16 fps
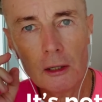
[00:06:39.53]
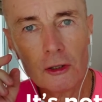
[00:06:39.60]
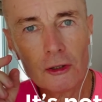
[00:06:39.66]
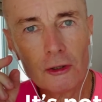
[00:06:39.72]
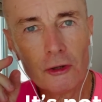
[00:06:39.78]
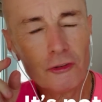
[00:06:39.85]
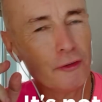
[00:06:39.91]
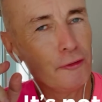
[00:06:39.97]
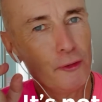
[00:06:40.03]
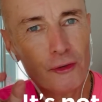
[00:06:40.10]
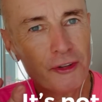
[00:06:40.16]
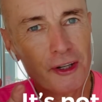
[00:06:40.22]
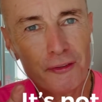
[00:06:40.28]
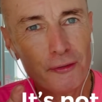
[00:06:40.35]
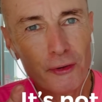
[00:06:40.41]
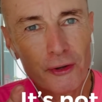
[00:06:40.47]
Because a
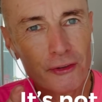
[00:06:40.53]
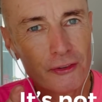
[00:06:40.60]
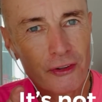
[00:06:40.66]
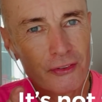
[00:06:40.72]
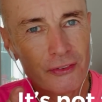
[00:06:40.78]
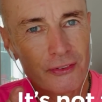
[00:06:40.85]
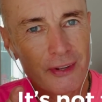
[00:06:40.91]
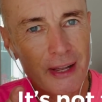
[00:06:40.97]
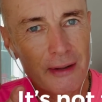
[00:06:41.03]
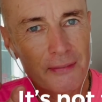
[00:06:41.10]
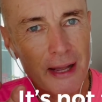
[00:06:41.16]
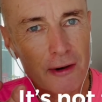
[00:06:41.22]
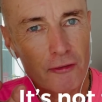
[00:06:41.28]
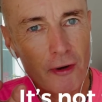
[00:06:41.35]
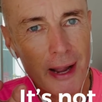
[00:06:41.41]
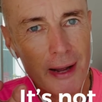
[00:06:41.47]
falsetto voice doesn't sound that
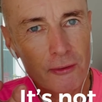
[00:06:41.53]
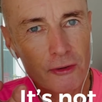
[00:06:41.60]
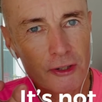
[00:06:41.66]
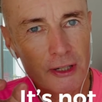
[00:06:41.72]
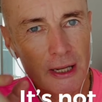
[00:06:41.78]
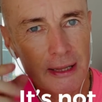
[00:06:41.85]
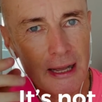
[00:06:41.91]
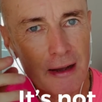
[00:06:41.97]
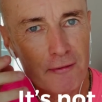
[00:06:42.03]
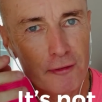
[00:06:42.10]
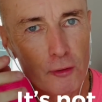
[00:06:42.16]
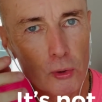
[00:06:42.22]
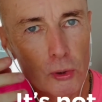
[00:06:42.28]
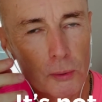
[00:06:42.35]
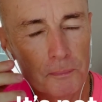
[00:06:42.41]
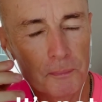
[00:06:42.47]
rounded and that
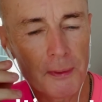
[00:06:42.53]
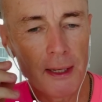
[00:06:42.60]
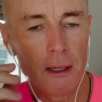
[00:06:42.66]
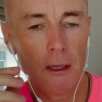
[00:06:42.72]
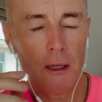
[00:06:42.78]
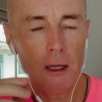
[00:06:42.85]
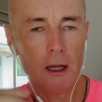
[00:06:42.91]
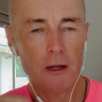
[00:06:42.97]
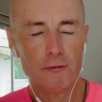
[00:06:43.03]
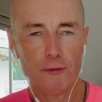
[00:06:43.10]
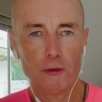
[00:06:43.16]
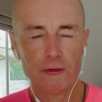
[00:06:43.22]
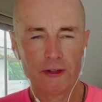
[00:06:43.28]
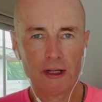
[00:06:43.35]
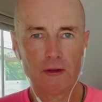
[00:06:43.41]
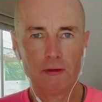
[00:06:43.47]
full. A
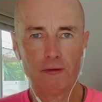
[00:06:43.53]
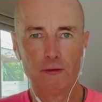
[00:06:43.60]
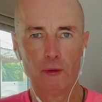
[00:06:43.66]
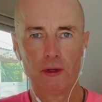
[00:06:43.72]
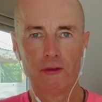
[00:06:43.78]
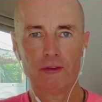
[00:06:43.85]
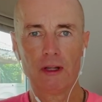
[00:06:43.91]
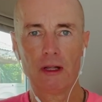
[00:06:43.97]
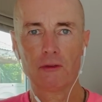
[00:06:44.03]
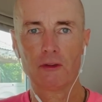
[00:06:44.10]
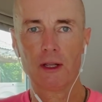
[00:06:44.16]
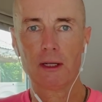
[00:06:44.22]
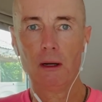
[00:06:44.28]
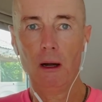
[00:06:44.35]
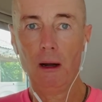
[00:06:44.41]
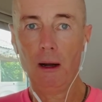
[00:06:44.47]
falsetto voice sounds
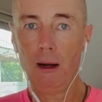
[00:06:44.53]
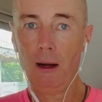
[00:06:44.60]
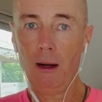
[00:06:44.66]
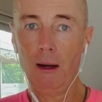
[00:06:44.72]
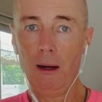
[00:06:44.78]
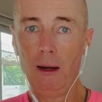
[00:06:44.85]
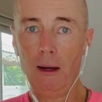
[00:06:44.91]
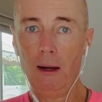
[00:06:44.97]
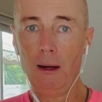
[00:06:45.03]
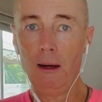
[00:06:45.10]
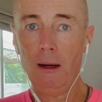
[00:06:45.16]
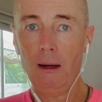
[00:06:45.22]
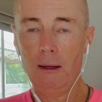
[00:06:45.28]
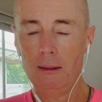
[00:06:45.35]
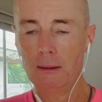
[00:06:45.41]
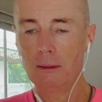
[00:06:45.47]
like,
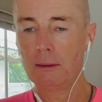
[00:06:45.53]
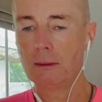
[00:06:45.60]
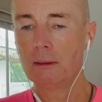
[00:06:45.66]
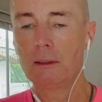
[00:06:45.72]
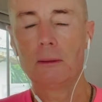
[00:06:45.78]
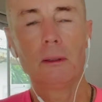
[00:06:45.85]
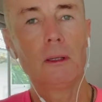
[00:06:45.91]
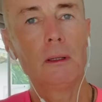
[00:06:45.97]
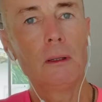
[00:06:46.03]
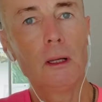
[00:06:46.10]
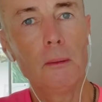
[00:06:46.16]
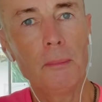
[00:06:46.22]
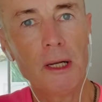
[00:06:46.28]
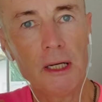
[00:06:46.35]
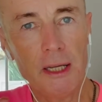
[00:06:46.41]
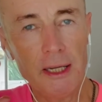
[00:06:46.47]
oh,
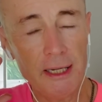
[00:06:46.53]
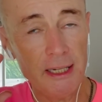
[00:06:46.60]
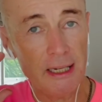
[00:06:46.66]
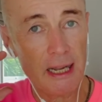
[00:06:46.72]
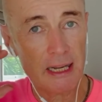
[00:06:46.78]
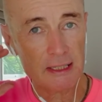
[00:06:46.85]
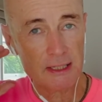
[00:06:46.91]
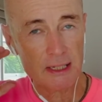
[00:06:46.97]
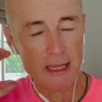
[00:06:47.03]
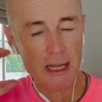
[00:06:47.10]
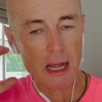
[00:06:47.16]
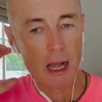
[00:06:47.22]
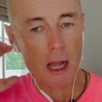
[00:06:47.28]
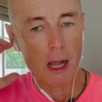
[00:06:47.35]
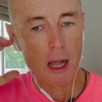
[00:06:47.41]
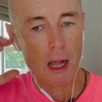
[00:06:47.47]
but he has
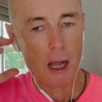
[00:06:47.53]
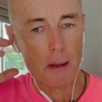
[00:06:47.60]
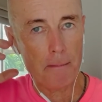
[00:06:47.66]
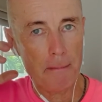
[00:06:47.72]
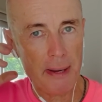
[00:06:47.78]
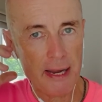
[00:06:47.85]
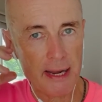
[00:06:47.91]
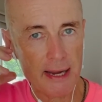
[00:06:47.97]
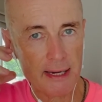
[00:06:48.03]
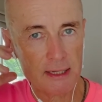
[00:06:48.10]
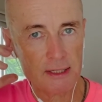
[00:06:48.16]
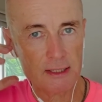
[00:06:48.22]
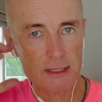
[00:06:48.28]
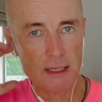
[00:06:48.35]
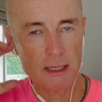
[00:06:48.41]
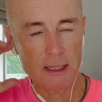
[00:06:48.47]

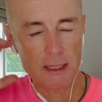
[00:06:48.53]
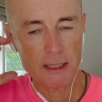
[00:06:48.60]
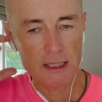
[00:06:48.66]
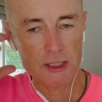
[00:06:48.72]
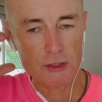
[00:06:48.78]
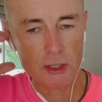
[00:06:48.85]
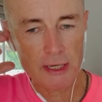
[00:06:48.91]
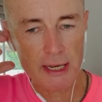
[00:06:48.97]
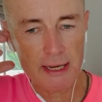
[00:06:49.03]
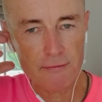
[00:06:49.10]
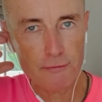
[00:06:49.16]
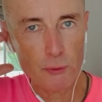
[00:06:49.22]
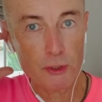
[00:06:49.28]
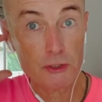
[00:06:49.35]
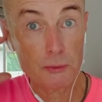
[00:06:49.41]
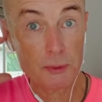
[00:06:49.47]
mixed, he's got head
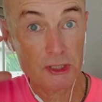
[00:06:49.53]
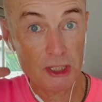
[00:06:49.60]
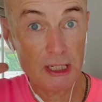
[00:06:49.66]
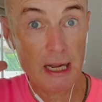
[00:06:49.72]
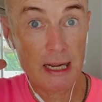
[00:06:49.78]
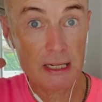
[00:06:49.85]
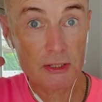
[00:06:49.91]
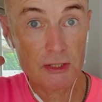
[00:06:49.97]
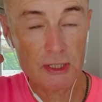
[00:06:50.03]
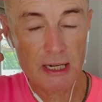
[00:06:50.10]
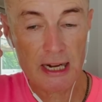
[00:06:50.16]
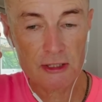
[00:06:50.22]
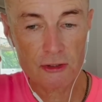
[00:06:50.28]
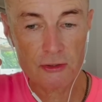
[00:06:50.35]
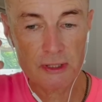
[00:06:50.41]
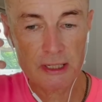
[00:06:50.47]
voice, which he has
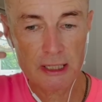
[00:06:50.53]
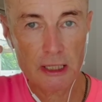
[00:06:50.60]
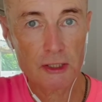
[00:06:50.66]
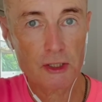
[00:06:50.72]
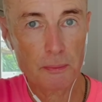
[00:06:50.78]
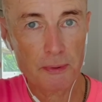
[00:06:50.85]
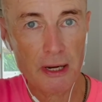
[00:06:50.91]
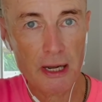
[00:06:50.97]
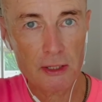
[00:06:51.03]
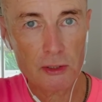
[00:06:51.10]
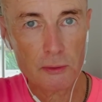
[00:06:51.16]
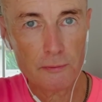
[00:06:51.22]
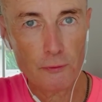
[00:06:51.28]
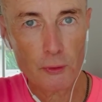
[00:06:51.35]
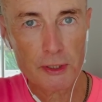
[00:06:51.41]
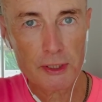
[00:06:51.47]
naturally a soprano
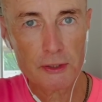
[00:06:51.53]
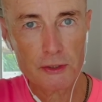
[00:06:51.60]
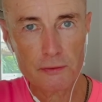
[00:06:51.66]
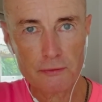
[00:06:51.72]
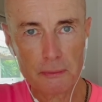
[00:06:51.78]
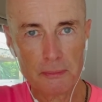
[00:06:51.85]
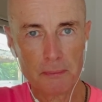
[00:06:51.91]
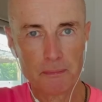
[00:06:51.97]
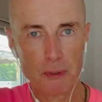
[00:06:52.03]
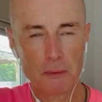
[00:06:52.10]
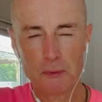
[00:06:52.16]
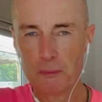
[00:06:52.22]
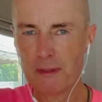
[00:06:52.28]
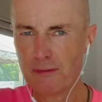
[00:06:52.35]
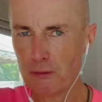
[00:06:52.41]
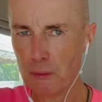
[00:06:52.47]
voice,
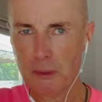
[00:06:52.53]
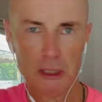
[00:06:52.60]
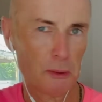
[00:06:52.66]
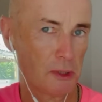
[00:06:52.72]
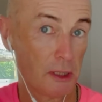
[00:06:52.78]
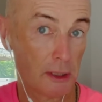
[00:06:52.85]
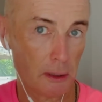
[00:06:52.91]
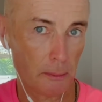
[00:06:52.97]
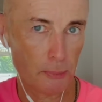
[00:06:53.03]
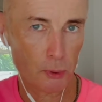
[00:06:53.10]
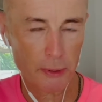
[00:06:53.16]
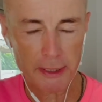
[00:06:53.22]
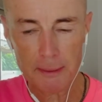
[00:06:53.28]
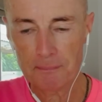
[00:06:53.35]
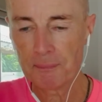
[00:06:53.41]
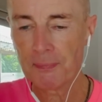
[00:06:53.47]
probably from when he was a little boy,